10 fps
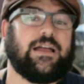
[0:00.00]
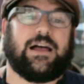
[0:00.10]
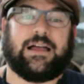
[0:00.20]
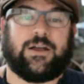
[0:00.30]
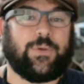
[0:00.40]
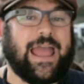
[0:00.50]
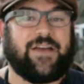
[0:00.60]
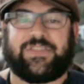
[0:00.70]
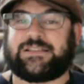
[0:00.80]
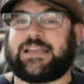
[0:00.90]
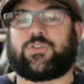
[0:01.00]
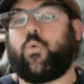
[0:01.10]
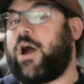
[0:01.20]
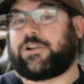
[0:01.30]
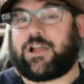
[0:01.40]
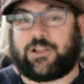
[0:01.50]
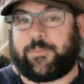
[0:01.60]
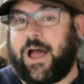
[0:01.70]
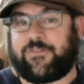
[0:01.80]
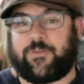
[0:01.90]
Uh, we have things like the Watercolor
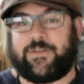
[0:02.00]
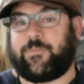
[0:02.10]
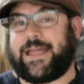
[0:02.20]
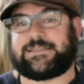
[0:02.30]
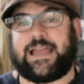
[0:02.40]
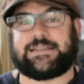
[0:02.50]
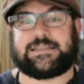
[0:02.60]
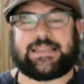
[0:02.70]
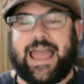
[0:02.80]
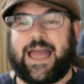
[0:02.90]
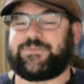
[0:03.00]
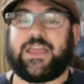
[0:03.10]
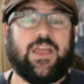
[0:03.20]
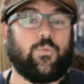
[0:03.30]
Bot from Evil Mad Scientist Labs.